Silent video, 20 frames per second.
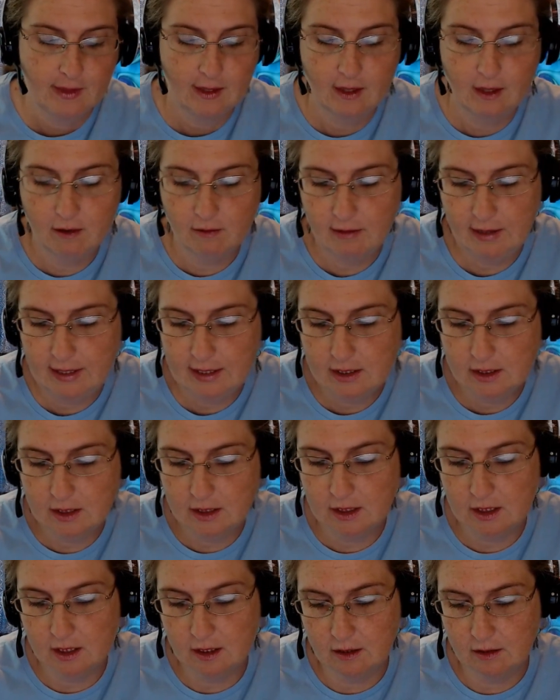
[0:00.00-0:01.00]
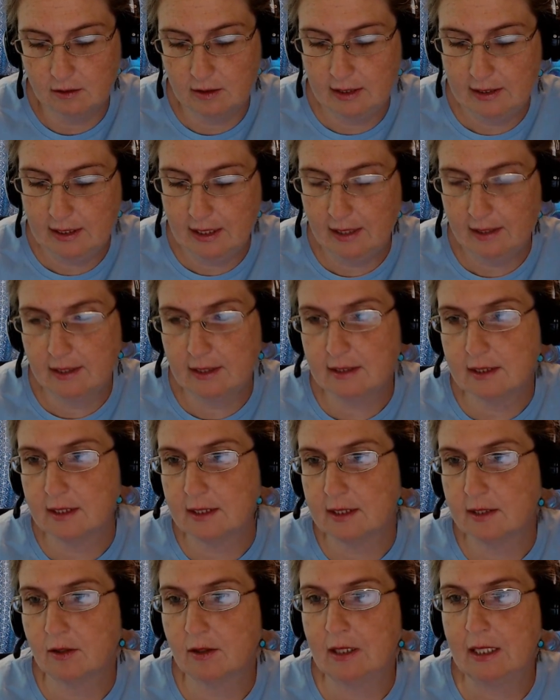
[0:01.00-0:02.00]
All right, so, and not
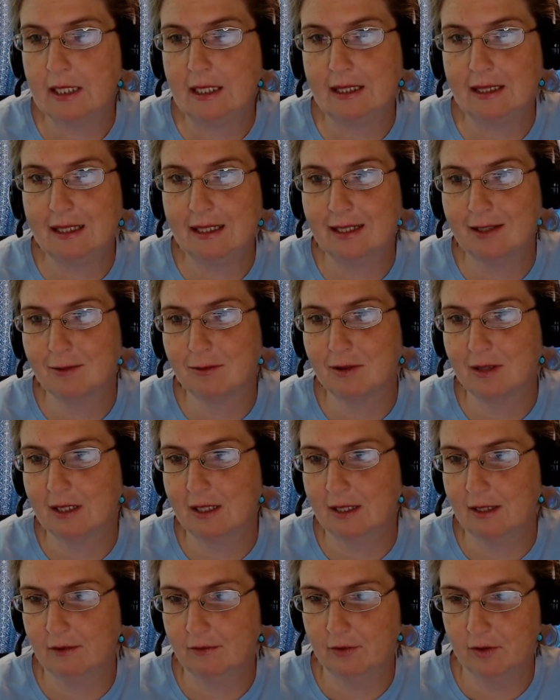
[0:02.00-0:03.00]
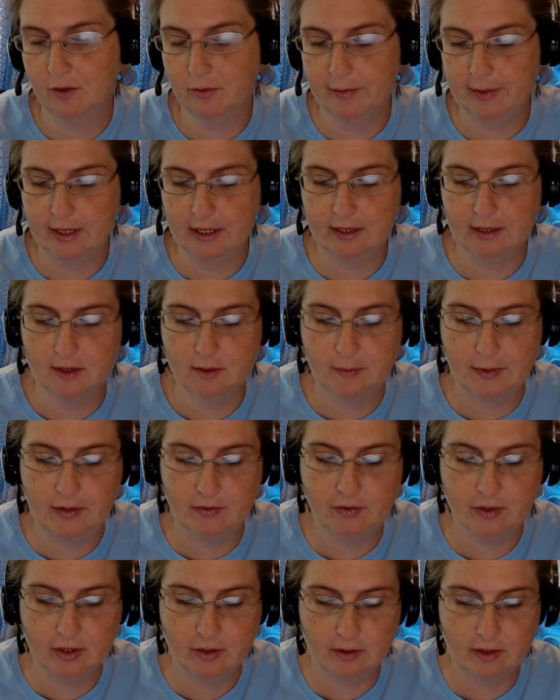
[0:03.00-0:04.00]
necessarily literally a few minutes, but
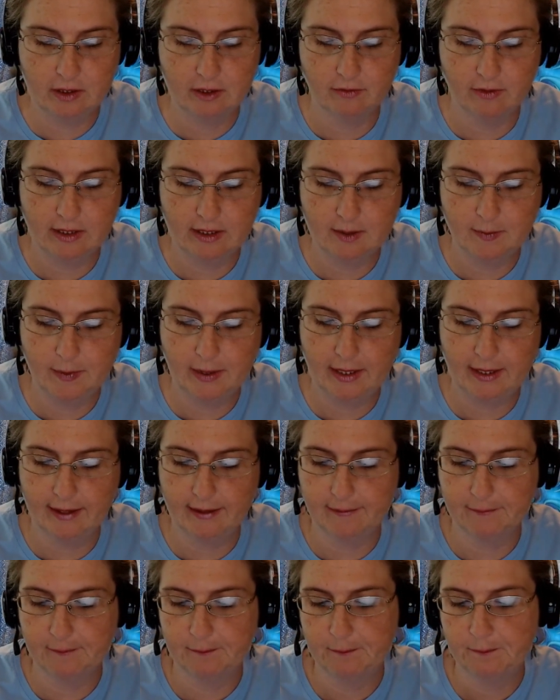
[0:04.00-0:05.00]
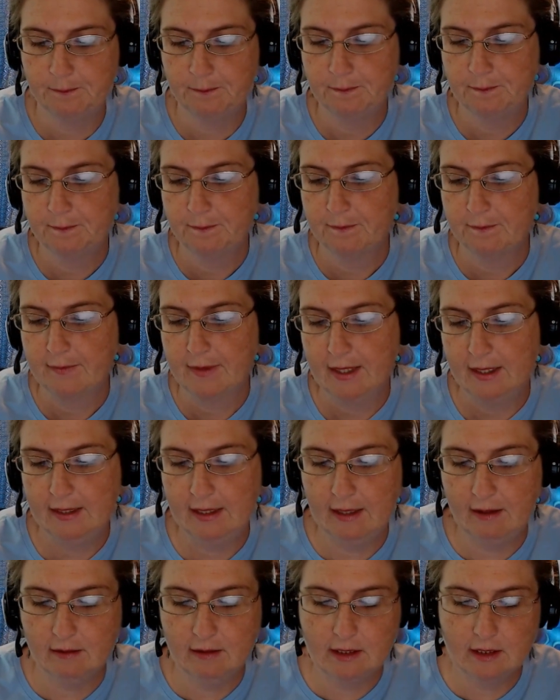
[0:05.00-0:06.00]
figuratively speaking.
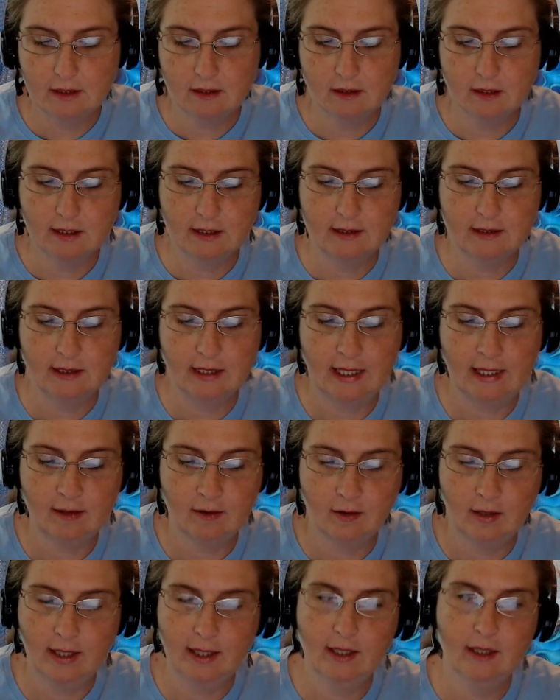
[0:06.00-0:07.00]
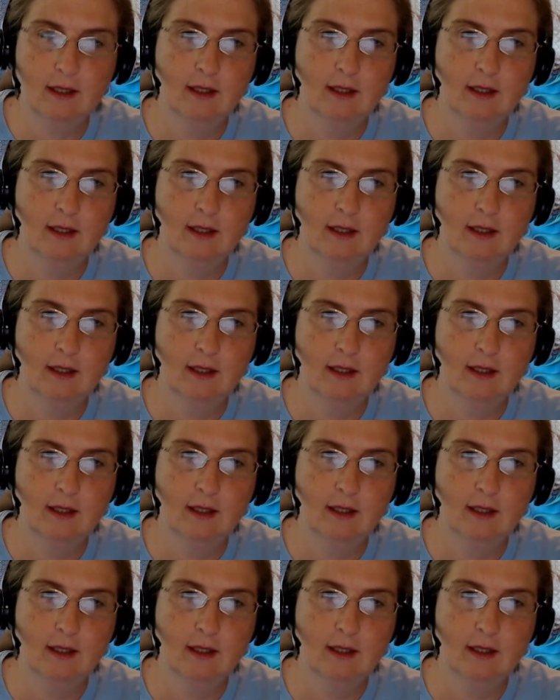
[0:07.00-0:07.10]
Now let's look at Saturday.